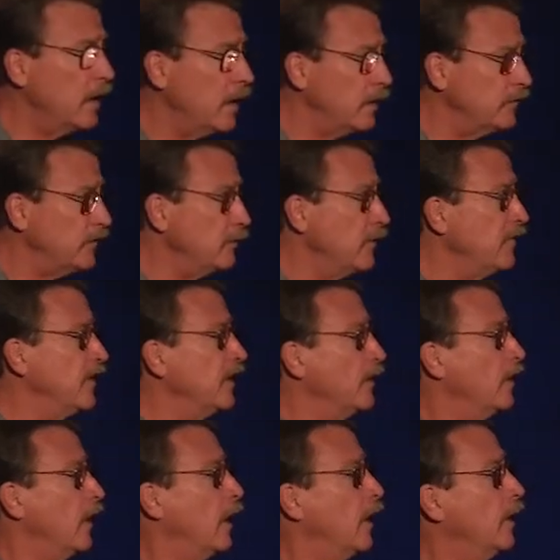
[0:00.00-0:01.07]
some of
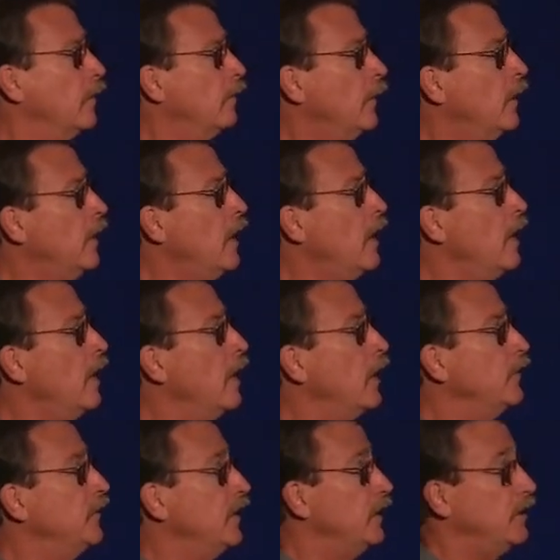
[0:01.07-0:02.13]
their
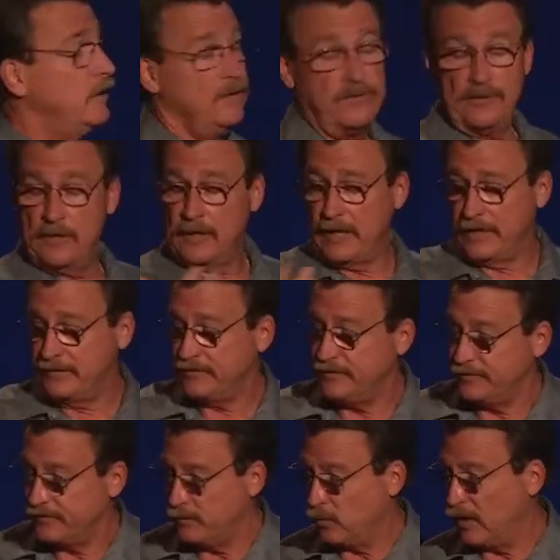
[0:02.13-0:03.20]
deities,
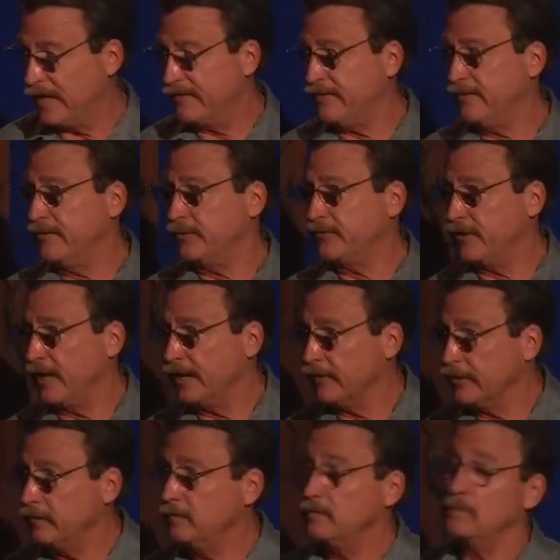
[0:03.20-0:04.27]
Isis, the wife of
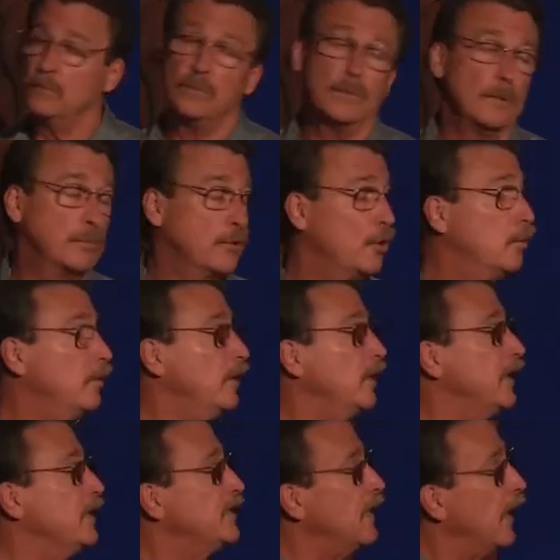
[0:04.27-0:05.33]
Osirian,
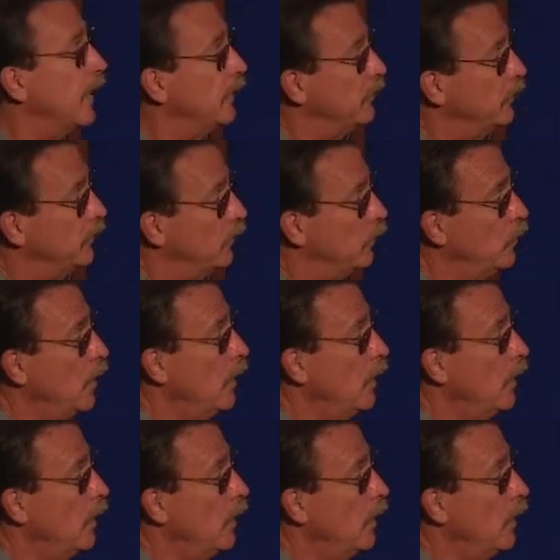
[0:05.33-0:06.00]
appropriately tied to.